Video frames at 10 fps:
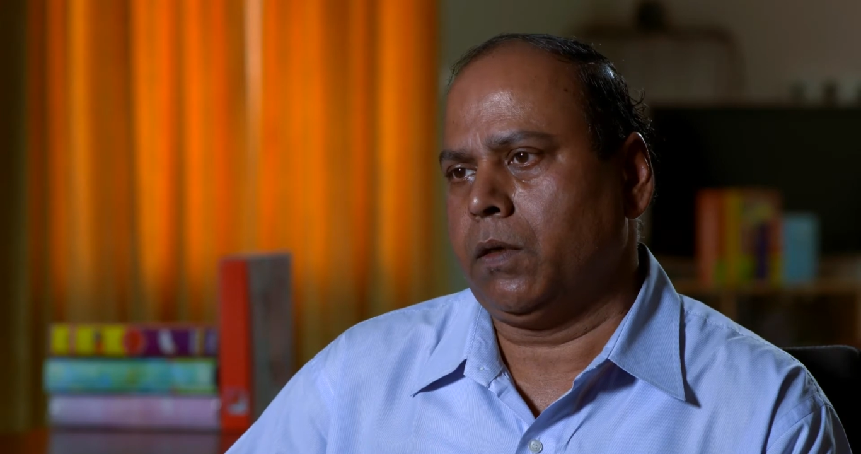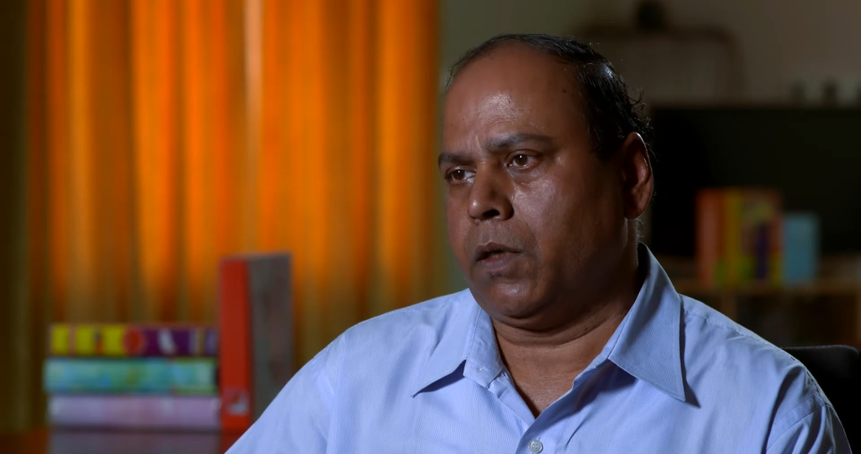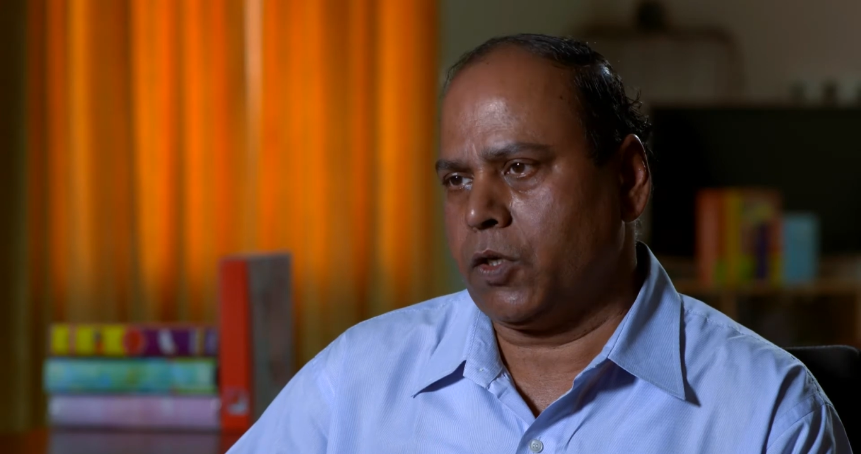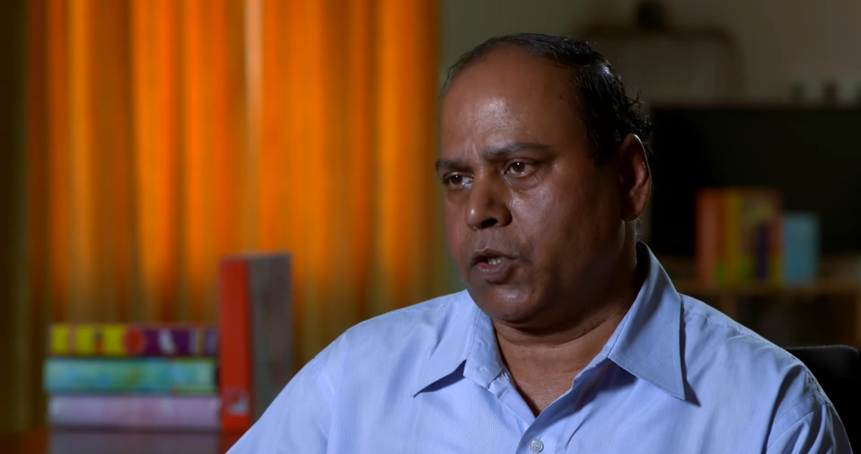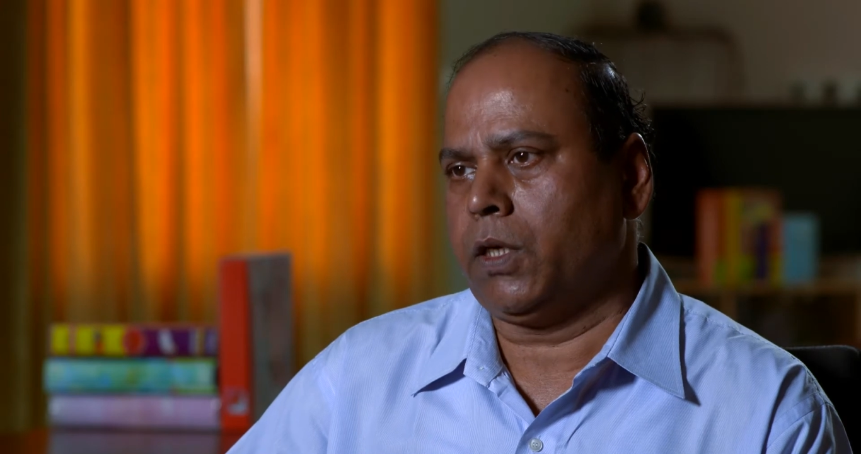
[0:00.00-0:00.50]

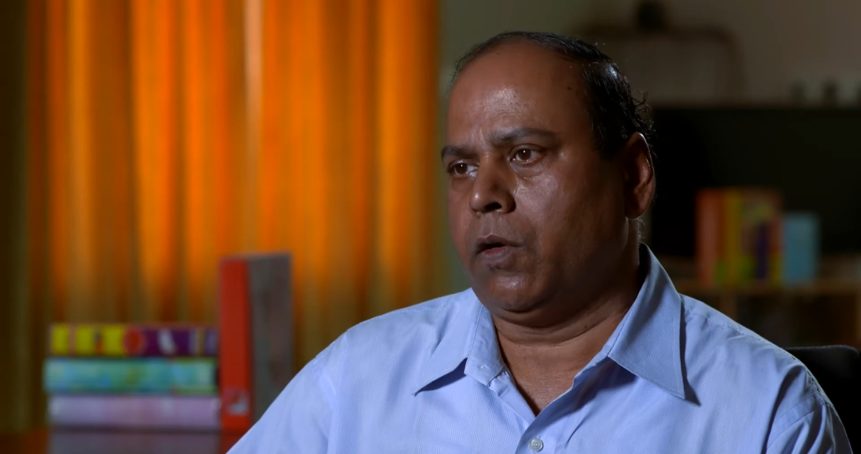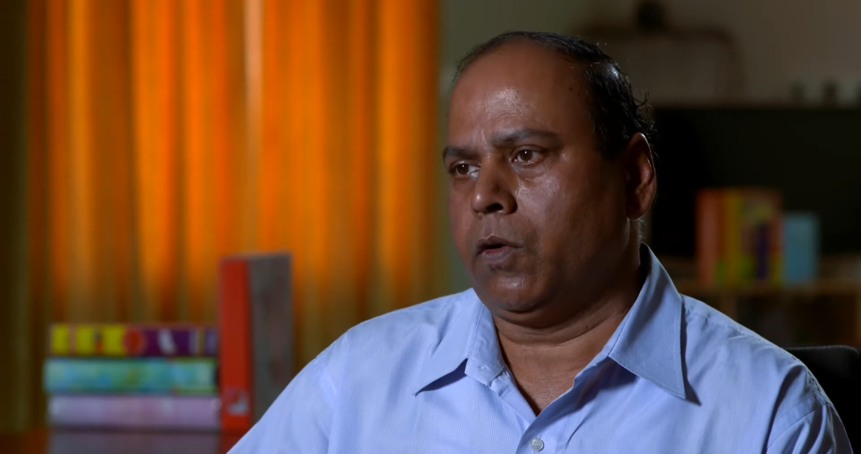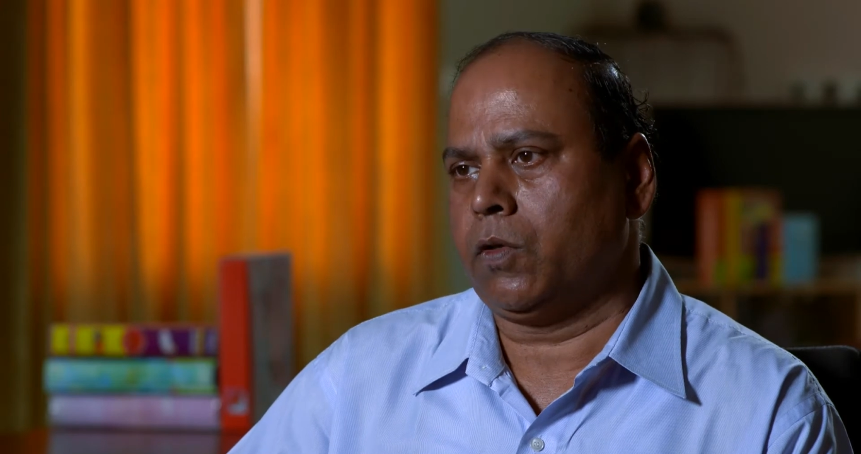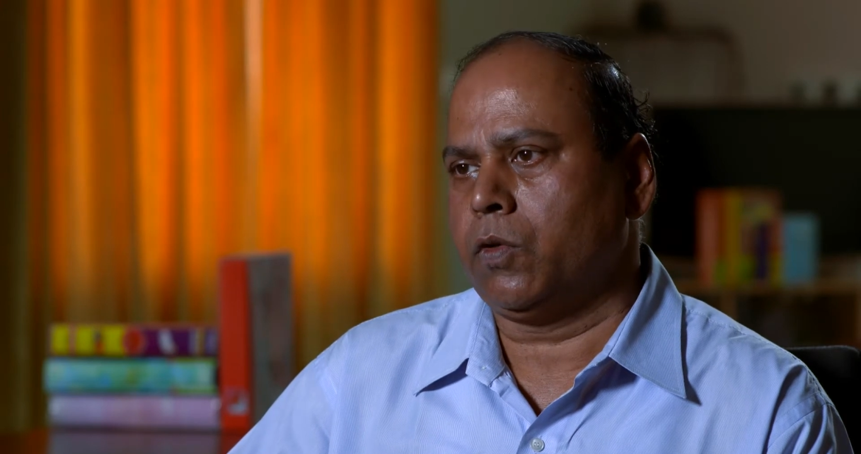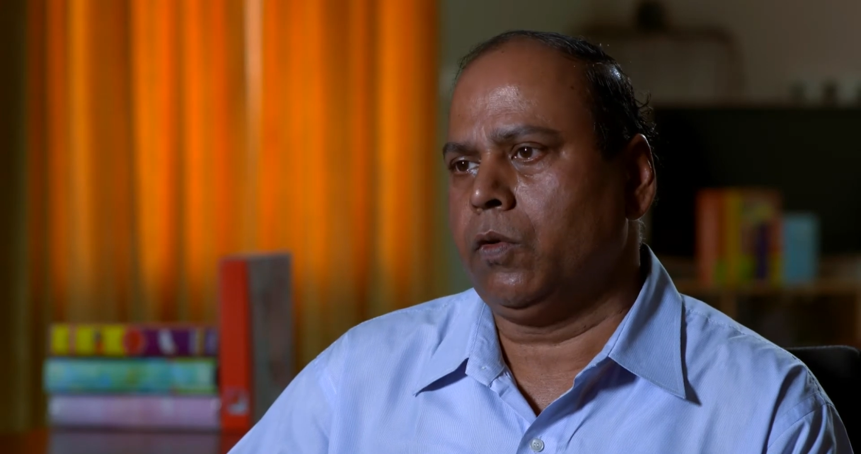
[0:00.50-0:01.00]
hostel
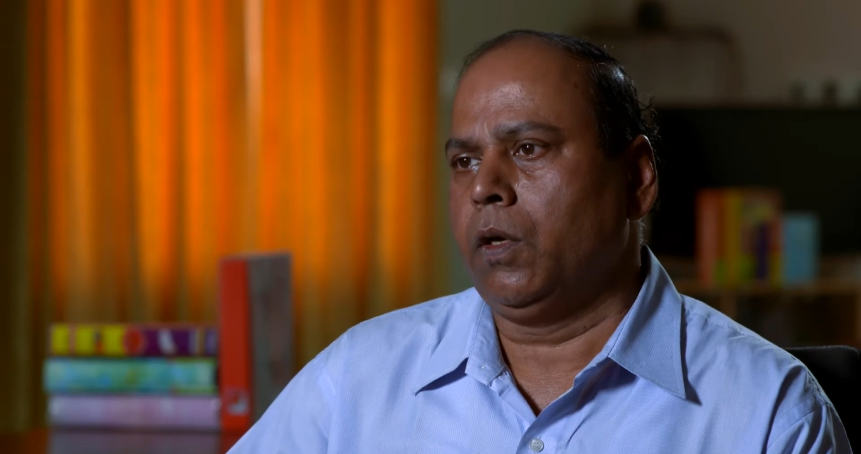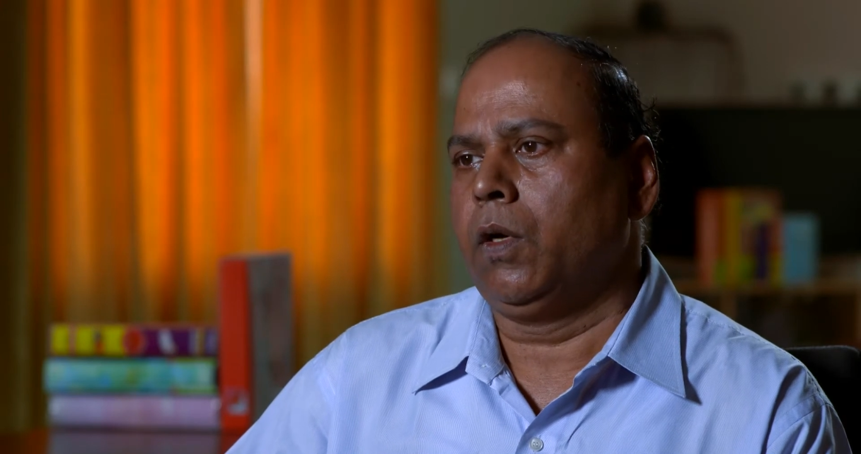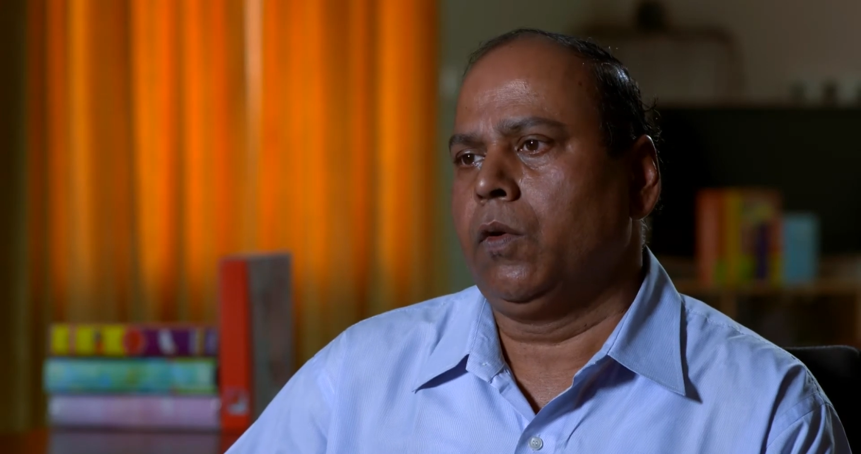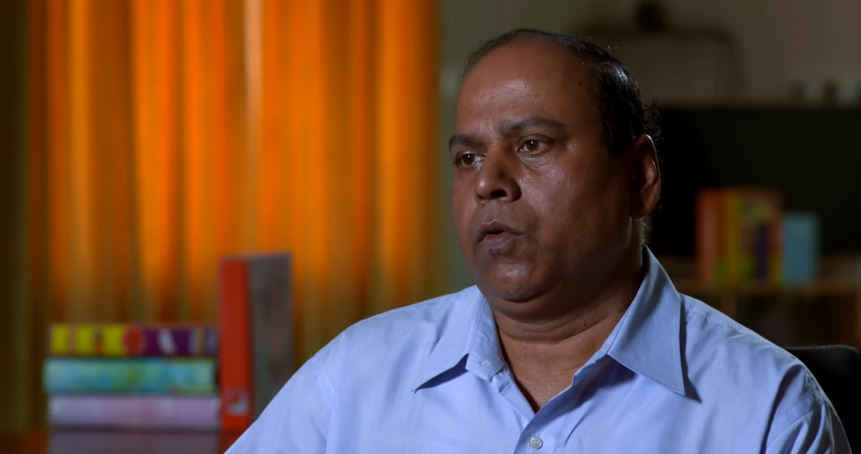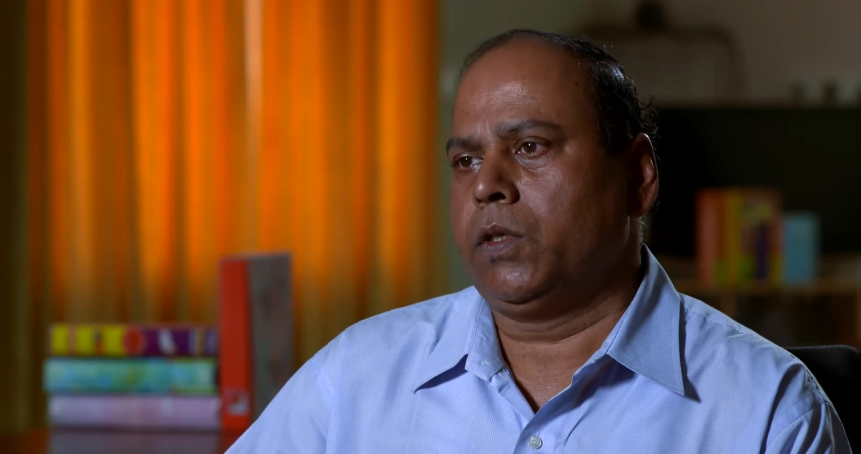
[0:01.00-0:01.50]
also,
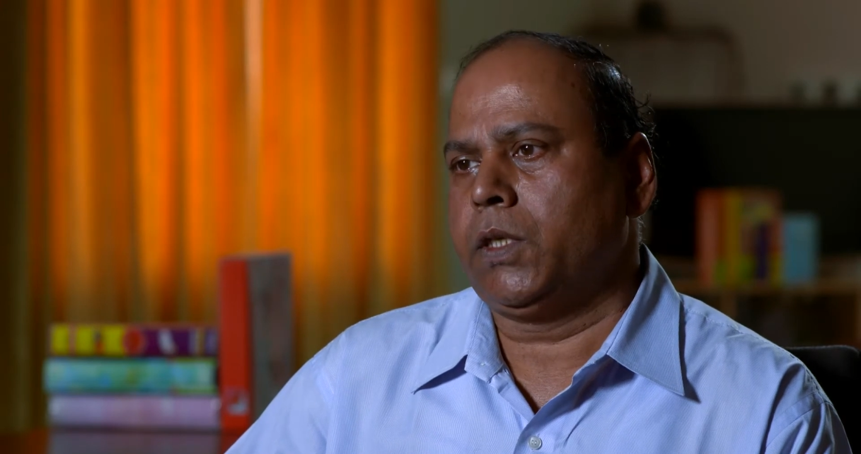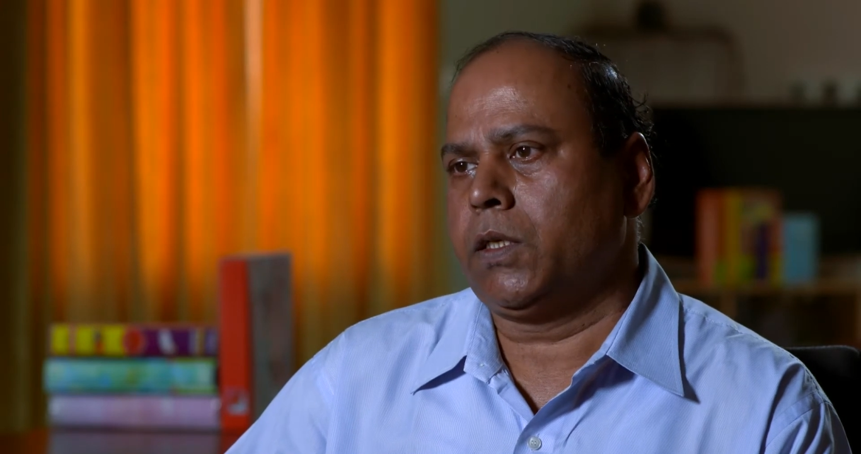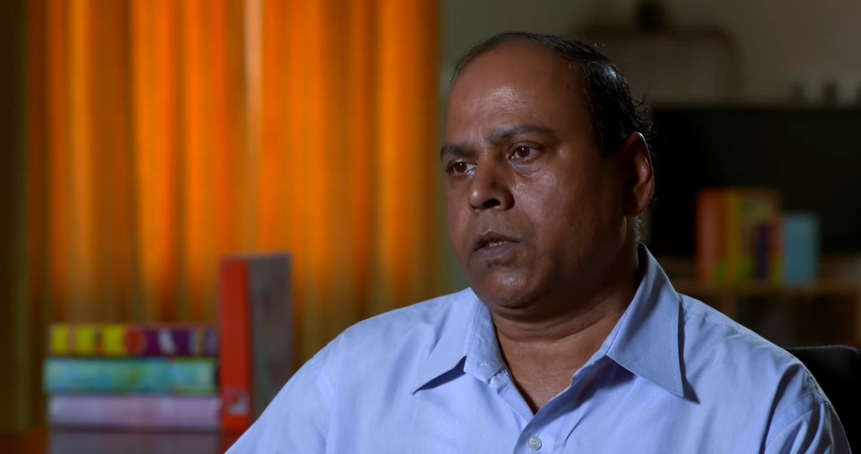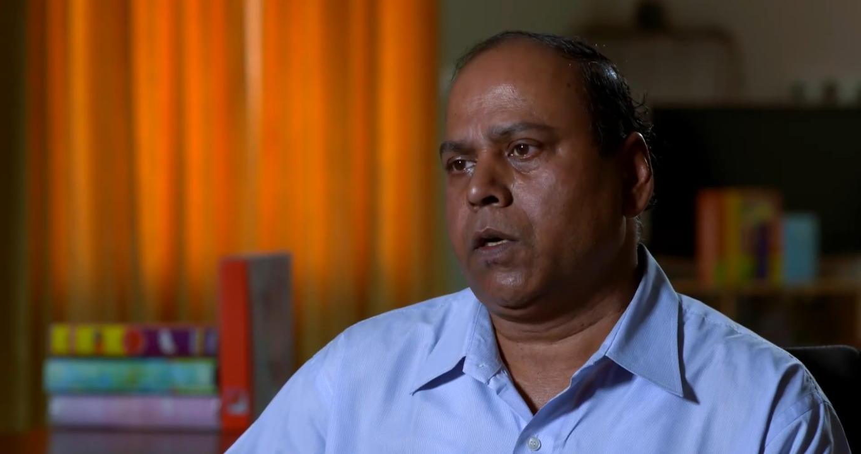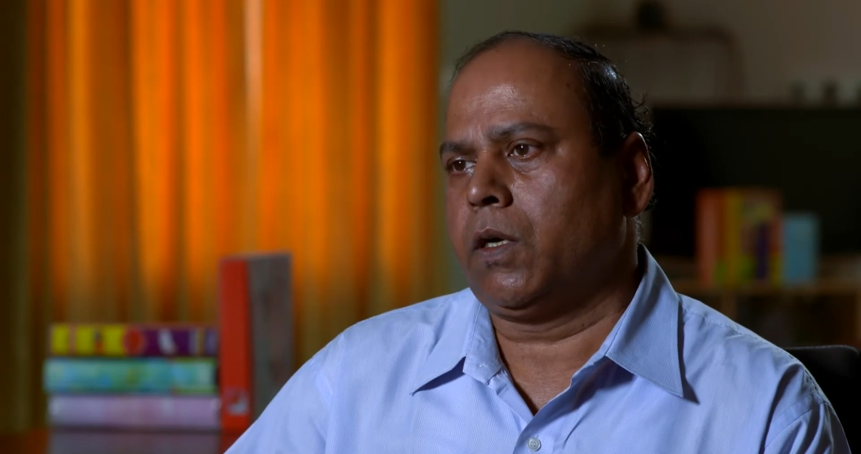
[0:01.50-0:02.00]
which
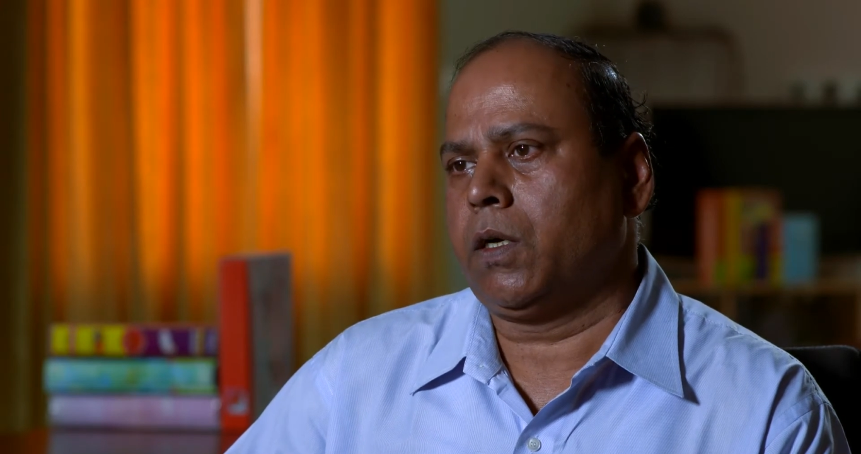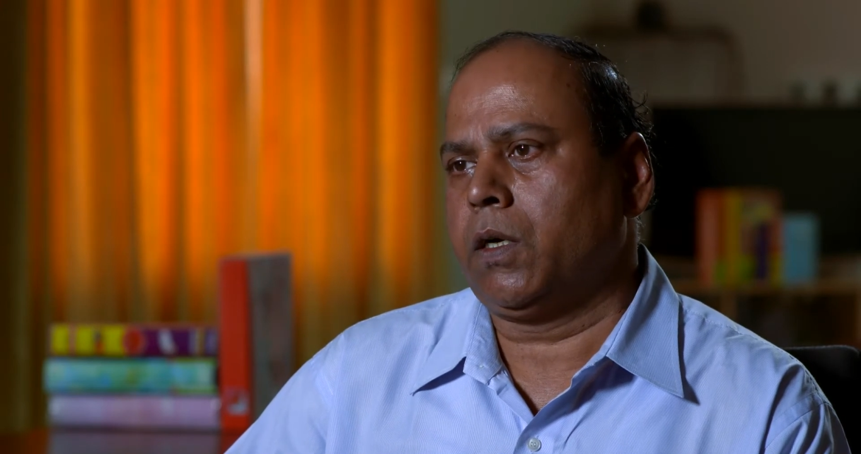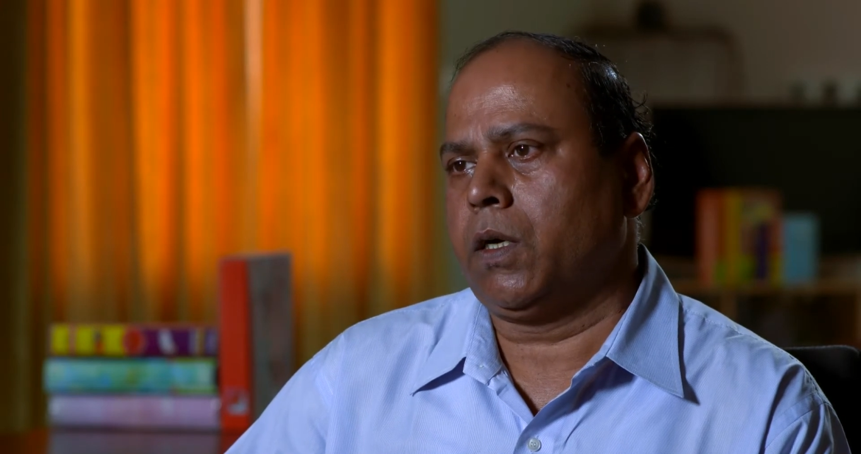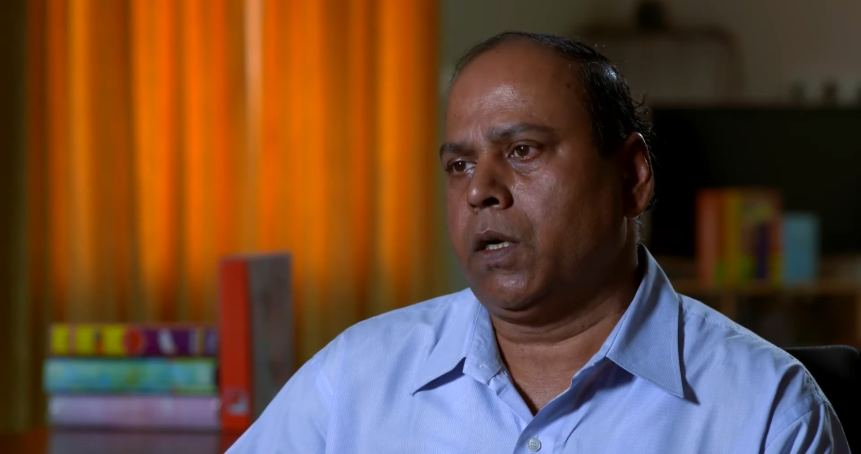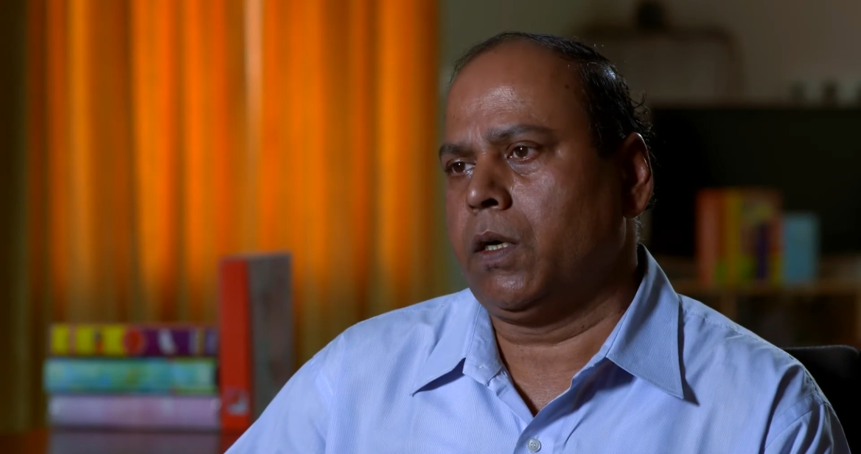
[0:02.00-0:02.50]
has got
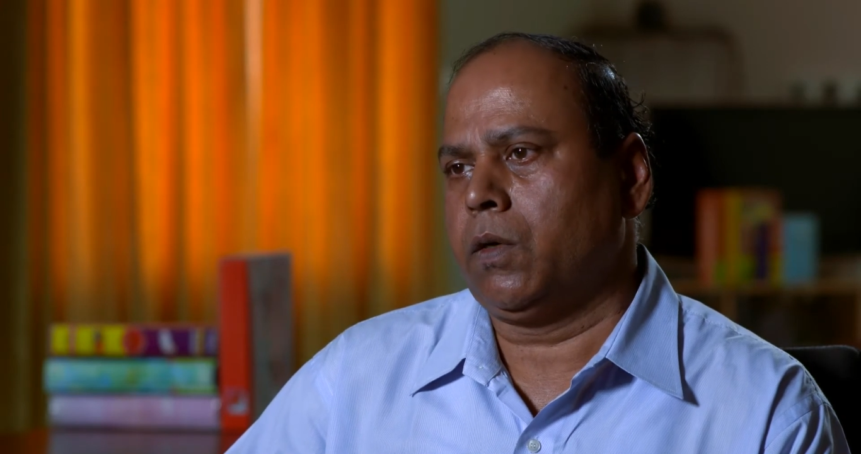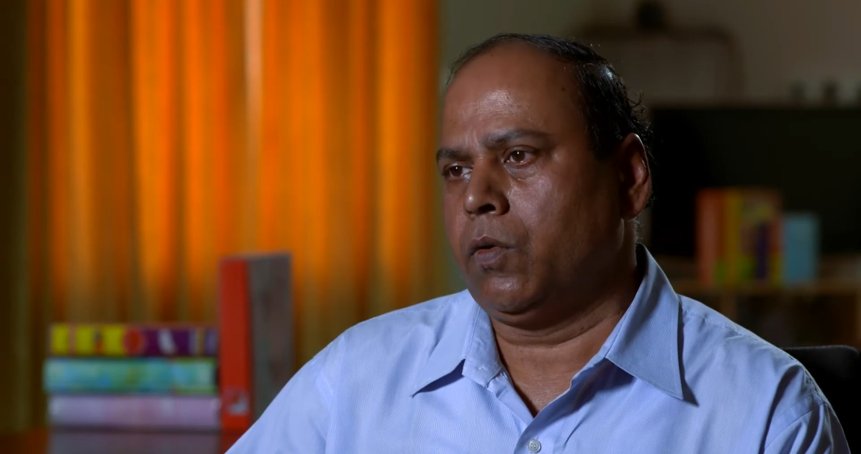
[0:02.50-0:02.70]
uh,